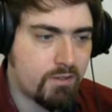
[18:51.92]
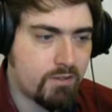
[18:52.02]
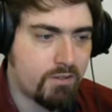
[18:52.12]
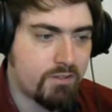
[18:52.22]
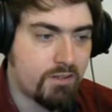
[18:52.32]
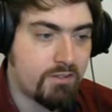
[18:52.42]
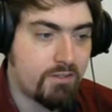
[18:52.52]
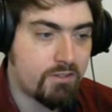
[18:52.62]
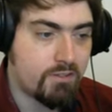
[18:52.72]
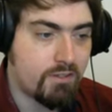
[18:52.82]
These guys
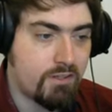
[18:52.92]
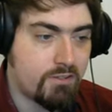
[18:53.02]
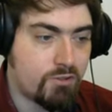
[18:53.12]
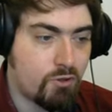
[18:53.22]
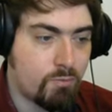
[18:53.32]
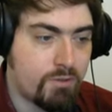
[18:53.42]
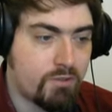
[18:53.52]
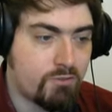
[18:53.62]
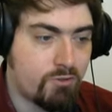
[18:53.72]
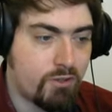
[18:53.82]
need to either stop and
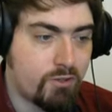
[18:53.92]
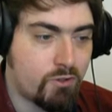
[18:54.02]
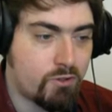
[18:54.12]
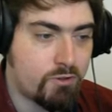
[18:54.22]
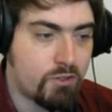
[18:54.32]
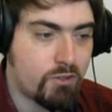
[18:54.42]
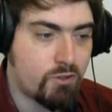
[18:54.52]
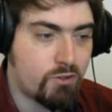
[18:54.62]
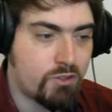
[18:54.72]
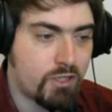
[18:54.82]
destroy it or just start
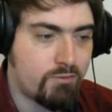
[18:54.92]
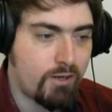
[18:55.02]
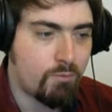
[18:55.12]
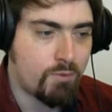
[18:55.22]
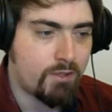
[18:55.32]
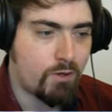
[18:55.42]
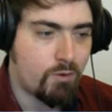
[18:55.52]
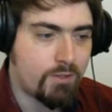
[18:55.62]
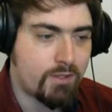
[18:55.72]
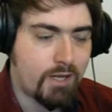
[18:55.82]
dodging around, but
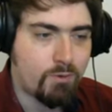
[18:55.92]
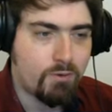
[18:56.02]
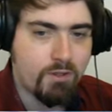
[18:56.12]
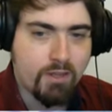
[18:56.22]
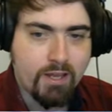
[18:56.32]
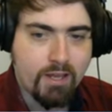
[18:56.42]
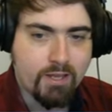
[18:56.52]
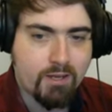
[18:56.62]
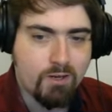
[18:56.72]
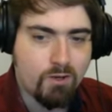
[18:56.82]
no, down they
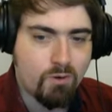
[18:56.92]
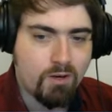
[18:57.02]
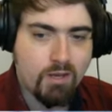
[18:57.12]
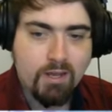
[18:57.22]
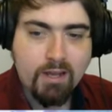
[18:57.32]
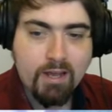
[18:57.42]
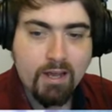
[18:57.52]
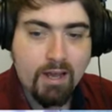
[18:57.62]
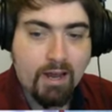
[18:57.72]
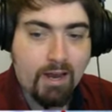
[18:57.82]
go.
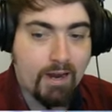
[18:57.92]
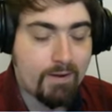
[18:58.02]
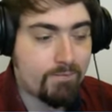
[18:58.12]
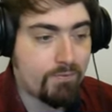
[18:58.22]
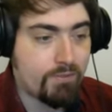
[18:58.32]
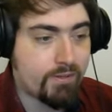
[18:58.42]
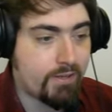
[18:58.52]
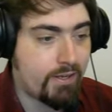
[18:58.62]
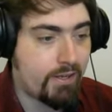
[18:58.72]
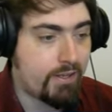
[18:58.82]
And
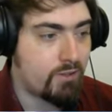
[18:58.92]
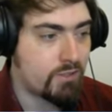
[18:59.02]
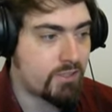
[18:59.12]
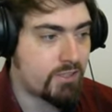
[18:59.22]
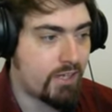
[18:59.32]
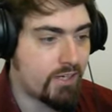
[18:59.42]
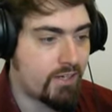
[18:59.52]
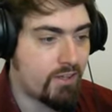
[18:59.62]
it looks like